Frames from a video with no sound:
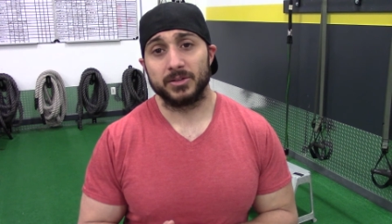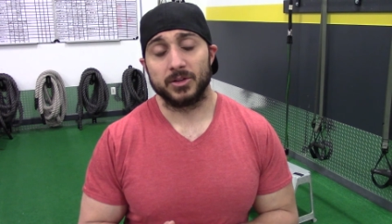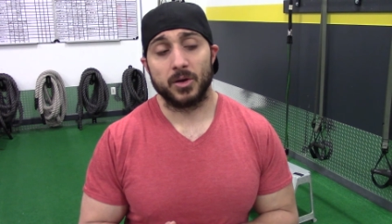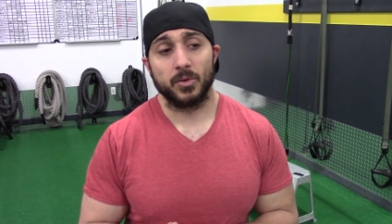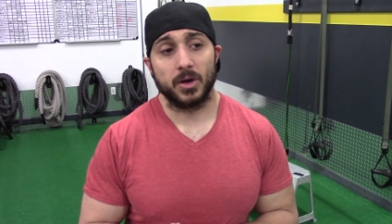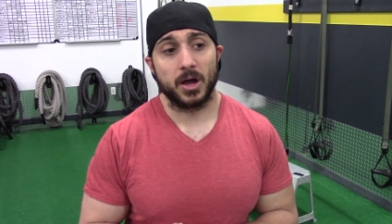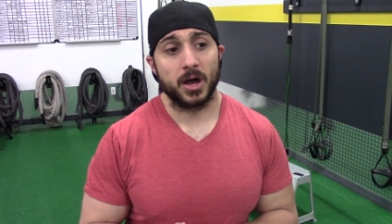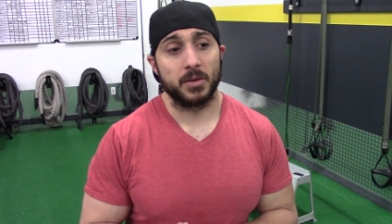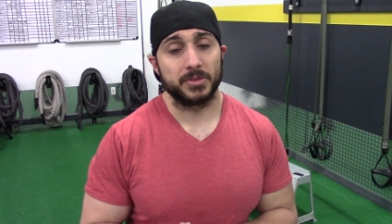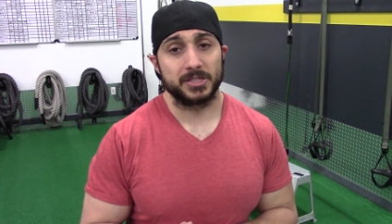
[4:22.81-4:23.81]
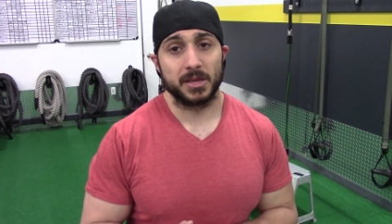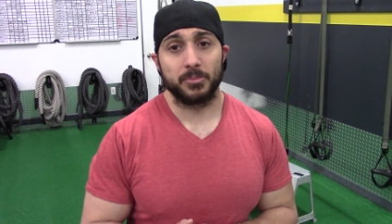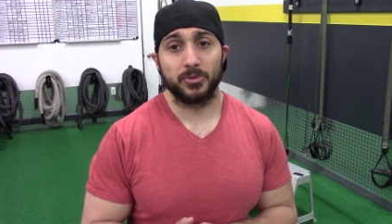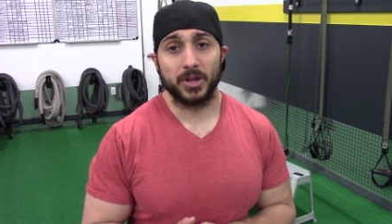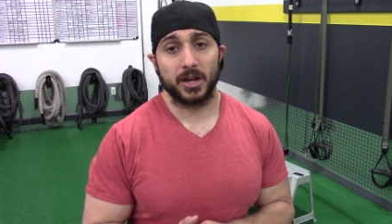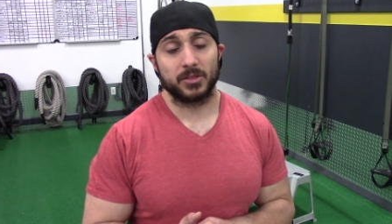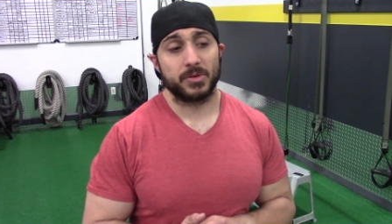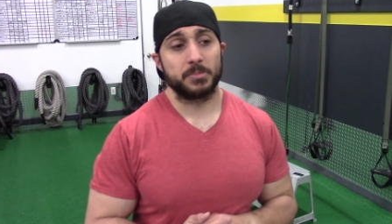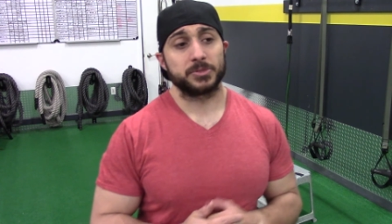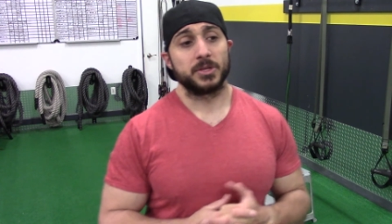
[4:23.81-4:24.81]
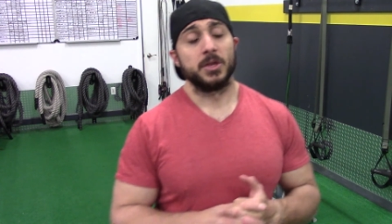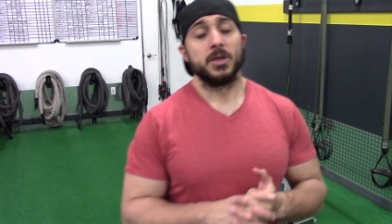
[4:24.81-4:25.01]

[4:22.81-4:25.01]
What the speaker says: the tempo down of the reps.